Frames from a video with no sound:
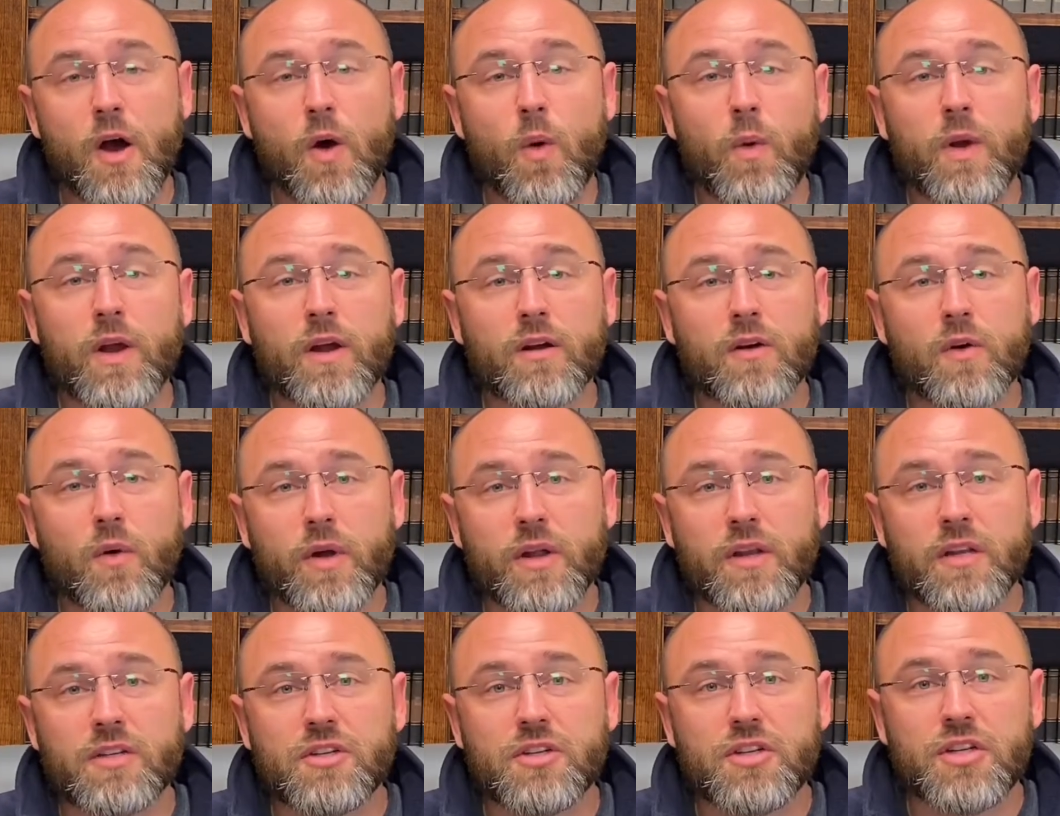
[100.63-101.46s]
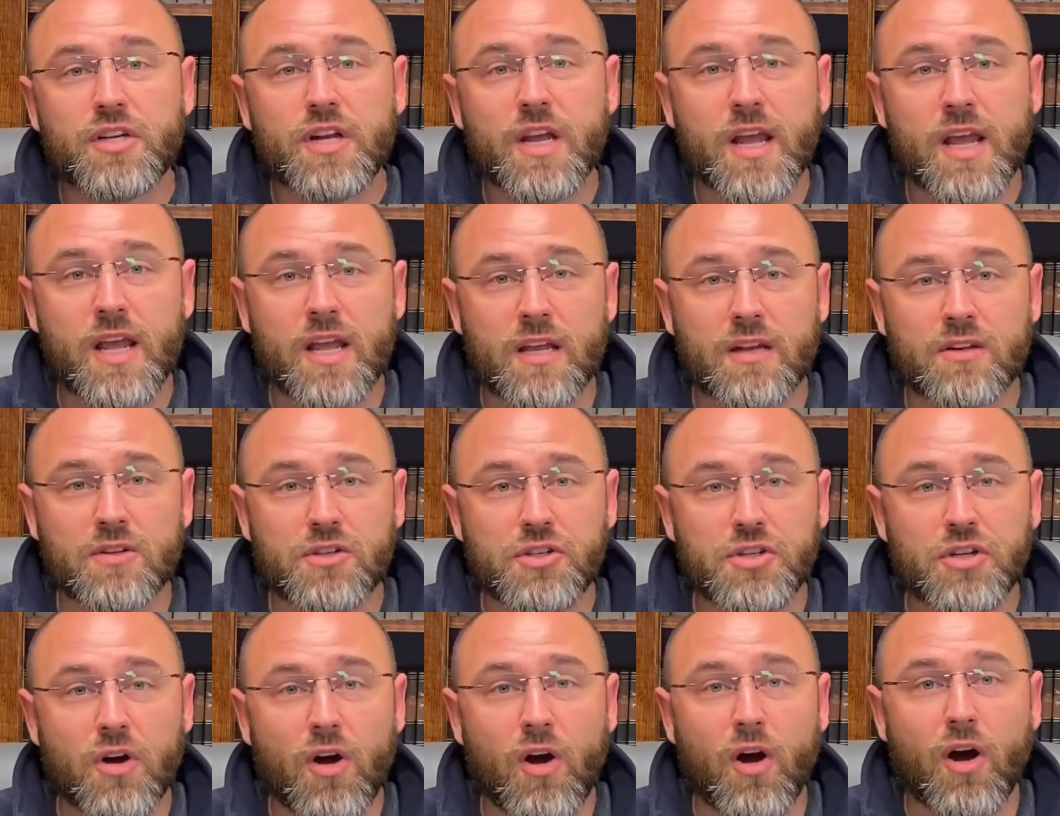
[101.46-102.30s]
we are going to
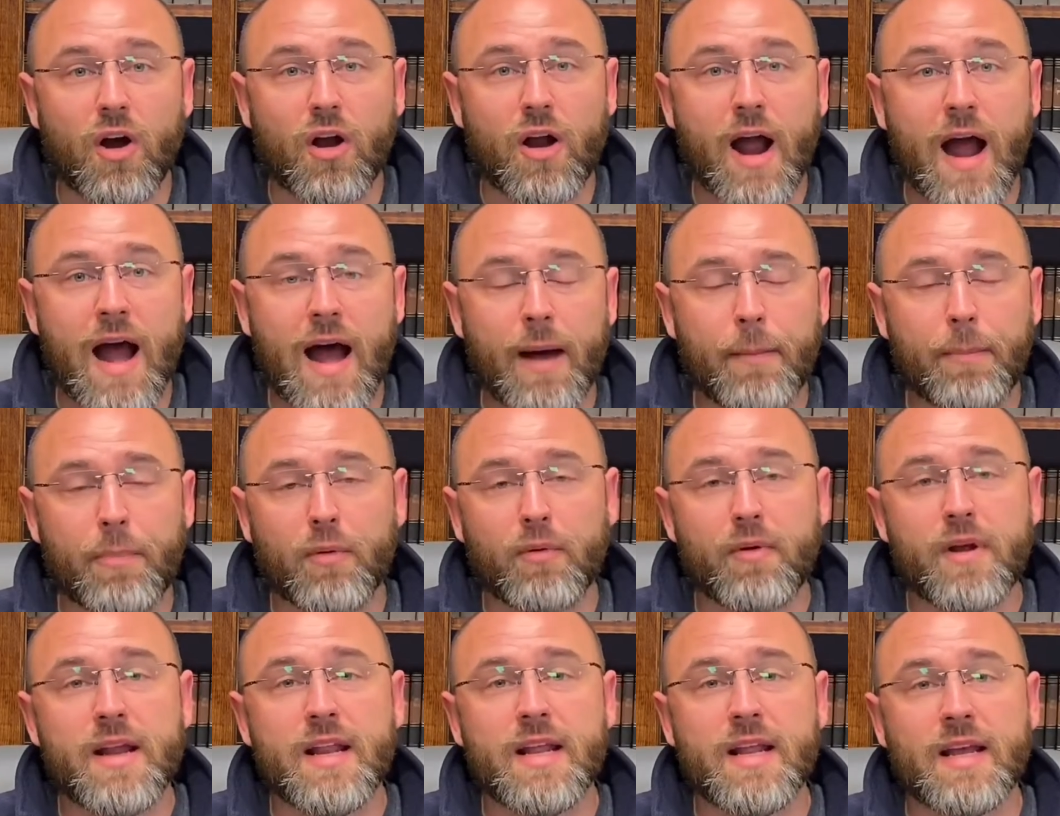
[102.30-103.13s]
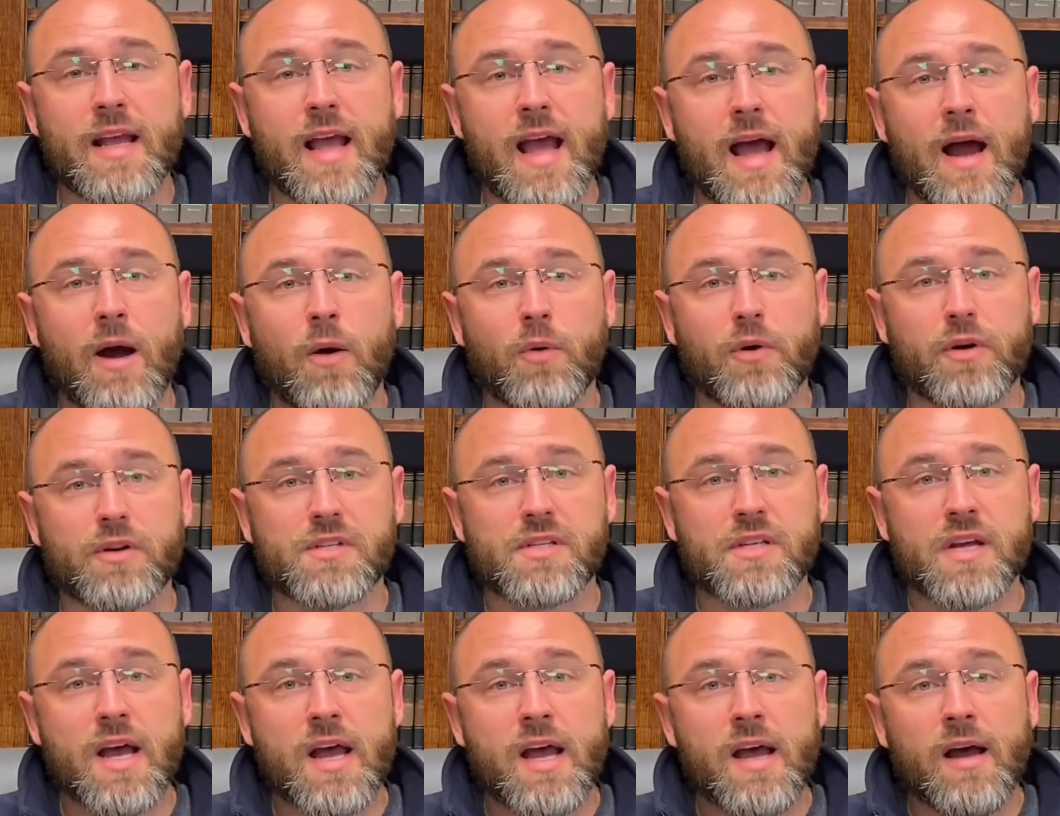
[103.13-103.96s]
change our operating
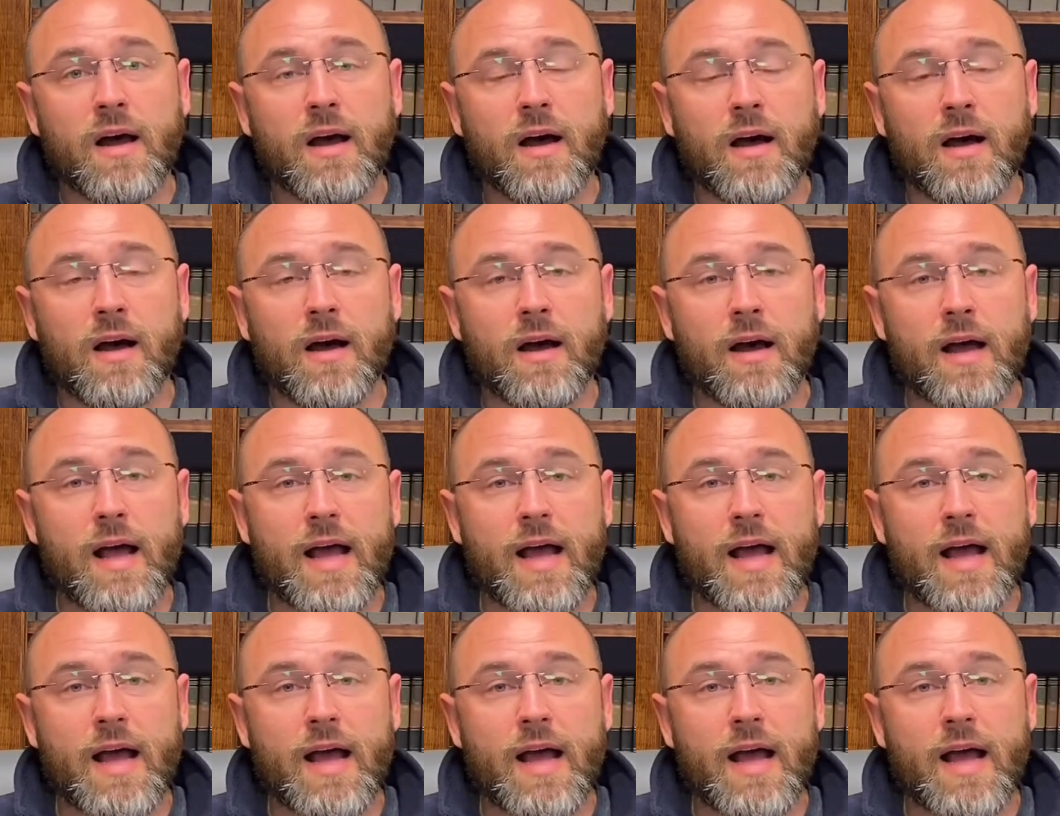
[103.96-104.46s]
hours uh,